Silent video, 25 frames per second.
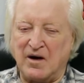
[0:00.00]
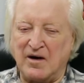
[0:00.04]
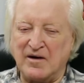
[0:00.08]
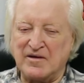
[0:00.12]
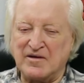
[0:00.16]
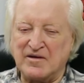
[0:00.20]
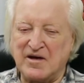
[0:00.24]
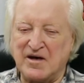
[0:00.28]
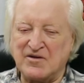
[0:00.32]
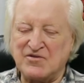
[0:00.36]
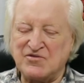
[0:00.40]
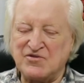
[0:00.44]

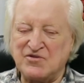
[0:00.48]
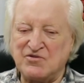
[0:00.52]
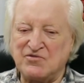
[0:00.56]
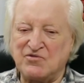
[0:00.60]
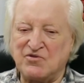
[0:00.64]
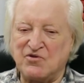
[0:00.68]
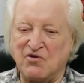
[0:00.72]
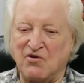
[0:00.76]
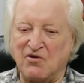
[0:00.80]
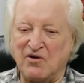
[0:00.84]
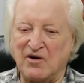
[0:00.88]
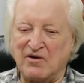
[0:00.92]
guess you'd
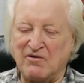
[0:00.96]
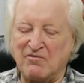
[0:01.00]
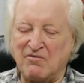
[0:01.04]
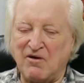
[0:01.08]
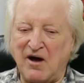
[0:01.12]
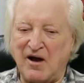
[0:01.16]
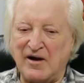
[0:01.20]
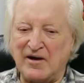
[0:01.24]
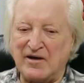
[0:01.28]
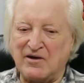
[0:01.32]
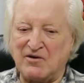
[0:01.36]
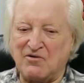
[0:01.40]
call it
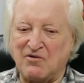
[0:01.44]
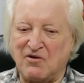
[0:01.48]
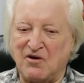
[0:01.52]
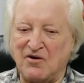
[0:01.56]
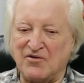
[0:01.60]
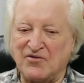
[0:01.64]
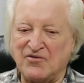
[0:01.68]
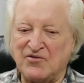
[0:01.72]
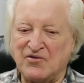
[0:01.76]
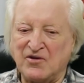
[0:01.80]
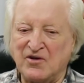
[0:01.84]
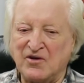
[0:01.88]

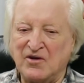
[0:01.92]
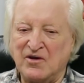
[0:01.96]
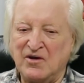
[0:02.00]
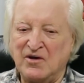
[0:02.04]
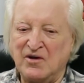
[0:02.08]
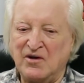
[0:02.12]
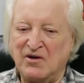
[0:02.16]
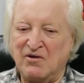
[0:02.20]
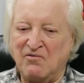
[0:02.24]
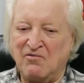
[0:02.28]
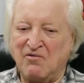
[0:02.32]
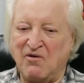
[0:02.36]
rallycross,
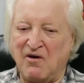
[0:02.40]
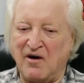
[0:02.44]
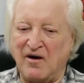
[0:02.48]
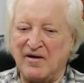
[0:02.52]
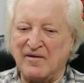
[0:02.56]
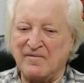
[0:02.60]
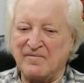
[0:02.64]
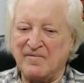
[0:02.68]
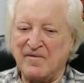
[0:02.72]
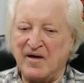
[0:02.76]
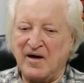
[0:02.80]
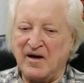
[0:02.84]
right?
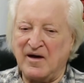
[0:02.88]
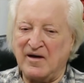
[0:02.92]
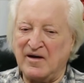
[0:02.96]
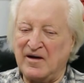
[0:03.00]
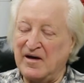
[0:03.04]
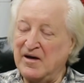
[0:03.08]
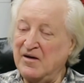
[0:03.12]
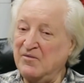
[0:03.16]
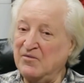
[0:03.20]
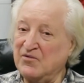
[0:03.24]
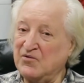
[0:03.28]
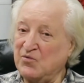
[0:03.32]
And
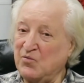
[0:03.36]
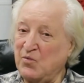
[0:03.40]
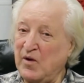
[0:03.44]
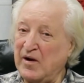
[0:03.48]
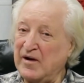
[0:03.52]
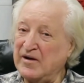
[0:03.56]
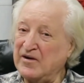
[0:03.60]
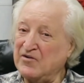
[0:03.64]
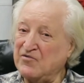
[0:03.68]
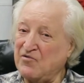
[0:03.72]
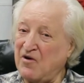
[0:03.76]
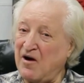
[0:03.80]
he was a
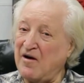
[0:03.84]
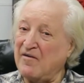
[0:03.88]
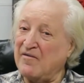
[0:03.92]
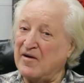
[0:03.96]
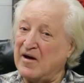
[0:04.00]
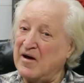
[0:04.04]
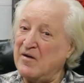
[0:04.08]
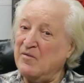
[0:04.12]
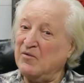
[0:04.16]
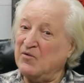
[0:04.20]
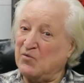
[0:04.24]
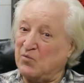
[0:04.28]
winning driver.
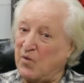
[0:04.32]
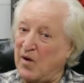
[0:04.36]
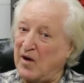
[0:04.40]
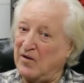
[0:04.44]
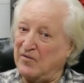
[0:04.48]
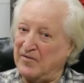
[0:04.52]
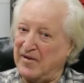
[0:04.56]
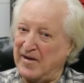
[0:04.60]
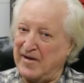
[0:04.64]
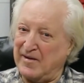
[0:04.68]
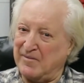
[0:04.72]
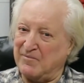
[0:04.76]
He was well
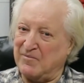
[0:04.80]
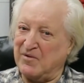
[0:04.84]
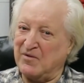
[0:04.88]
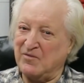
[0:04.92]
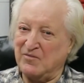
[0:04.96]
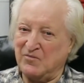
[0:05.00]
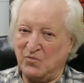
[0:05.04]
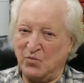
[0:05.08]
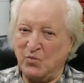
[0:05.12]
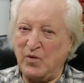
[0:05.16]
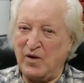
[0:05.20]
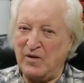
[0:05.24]
named,
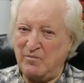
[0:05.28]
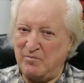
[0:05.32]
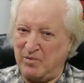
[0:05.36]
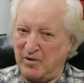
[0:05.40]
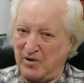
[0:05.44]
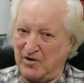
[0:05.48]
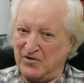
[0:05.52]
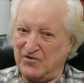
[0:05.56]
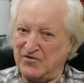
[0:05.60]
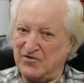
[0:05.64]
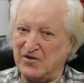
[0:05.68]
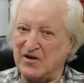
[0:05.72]
Win
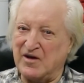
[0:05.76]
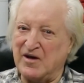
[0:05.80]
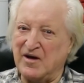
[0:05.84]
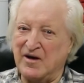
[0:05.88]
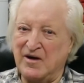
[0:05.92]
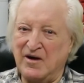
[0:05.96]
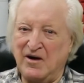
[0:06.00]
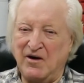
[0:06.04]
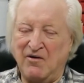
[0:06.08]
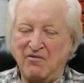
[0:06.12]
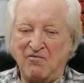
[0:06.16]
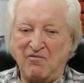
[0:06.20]
Percy,
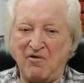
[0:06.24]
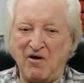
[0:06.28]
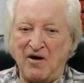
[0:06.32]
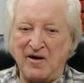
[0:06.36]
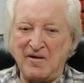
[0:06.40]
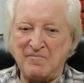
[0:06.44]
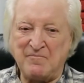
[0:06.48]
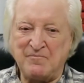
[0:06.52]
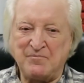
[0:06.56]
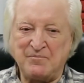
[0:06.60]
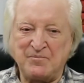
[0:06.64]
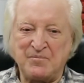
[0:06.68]

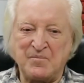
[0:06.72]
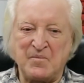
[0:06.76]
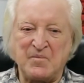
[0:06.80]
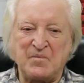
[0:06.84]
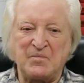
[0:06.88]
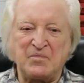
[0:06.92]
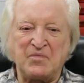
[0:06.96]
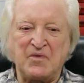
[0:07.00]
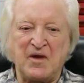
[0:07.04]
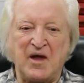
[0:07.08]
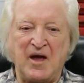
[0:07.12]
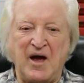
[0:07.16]
right?
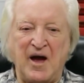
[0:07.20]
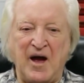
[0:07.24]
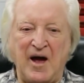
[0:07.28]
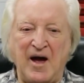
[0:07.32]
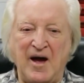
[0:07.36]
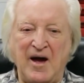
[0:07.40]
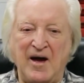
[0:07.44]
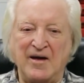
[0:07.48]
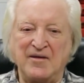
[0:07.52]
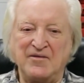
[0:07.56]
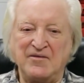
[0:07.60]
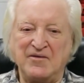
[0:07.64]

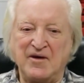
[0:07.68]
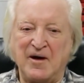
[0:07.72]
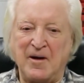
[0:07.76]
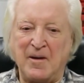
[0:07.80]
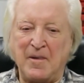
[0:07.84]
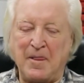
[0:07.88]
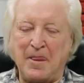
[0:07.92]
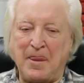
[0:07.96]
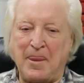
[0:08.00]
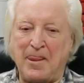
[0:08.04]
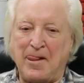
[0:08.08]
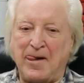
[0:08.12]
And
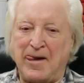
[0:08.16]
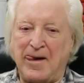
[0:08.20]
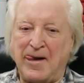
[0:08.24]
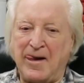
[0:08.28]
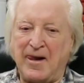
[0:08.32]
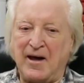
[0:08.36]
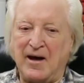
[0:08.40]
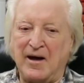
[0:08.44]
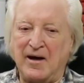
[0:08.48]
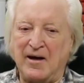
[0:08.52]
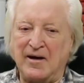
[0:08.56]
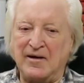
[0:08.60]

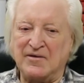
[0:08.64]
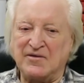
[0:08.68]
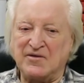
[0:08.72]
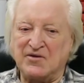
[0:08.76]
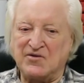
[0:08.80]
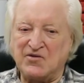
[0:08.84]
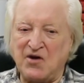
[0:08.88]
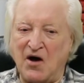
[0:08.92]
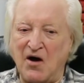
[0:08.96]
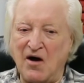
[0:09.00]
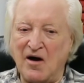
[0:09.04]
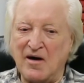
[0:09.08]
at the
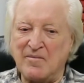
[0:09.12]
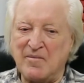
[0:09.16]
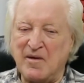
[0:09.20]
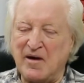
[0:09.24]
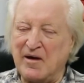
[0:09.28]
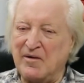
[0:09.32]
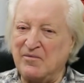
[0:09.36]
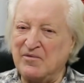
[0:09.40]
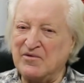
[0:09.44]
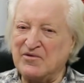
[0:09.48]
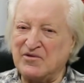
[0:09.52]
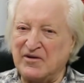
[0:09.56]
time,
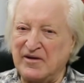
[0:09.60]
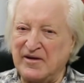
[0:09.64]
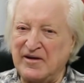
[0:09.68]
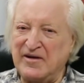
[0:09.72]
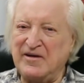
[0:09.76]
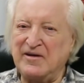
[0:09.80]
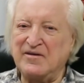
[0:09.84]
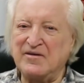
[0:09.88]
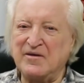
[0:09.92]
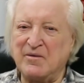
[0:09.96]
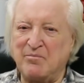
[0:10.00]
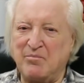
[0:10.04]
he was
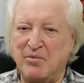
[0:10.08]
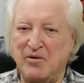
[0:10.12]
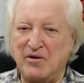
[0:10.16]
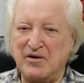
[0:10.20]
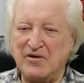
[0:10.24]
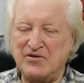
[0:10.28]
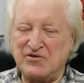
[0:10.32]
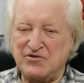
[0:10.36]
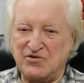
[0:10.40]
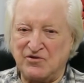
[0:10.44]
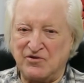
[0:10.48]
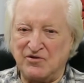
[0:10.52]
leading the
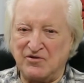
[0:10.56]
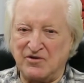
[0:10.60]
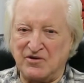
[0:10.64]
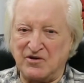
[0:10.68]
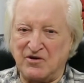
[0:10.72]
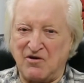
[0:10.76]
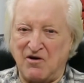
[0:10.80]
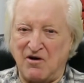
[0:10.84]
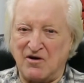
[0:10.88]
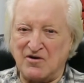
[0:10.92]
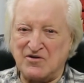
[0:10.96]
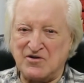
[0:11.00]
British Touring
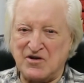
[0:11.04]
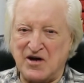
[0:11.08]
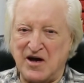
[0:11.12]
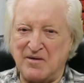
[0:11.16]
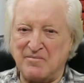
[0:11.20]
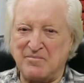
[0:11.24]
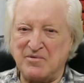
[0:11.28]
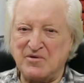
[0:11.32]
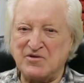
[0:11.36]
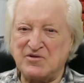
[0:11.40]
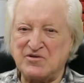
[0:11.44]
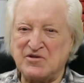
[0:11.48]
Car
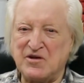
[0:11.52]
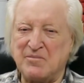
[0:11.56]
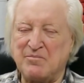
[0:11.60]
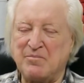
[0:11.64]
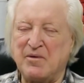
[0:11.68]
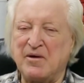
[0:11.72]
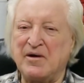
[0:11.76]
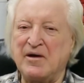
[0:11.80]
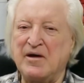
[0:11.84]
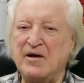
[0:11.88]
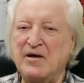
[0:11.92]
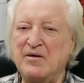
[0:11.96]
Championship,
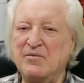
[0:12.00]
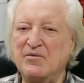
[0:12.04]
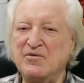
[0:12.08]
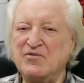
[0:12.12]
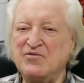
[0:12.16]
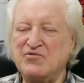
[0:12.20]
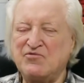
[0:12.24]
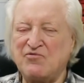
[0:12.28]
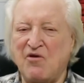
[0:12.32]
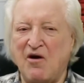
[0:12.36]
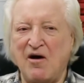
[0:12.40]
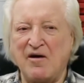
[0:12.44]
and he was
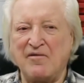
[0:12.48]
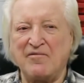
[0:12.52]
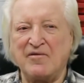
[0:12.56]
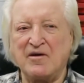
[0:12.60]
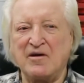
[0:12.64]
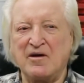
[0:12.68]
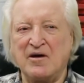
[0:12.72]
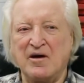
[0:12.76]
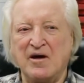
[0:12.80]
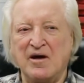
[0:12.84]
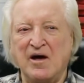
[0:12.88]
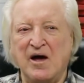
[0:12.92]

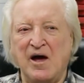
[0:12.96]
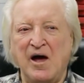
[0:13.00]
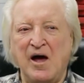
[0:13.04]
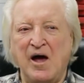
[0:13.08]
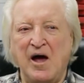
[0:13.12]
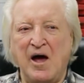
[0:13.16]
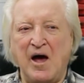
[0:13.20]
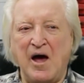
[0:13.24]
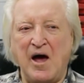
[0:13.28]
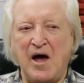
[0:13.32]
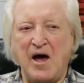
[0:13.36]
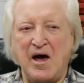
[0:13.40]
driving
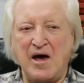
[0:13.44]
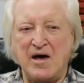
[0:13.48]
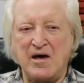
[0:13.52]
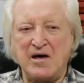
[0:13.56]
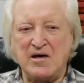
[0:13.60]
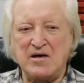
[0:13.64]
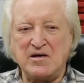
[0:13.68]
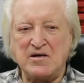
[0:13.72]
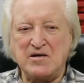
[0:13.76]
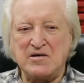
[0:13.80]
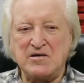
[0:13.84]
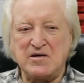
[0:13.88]

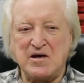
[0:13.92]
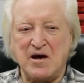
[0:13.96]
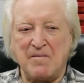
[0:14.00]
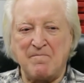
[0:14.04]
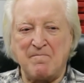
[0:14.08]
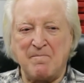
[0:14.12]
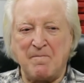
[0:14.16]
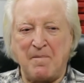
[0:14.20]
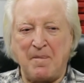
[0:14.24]
a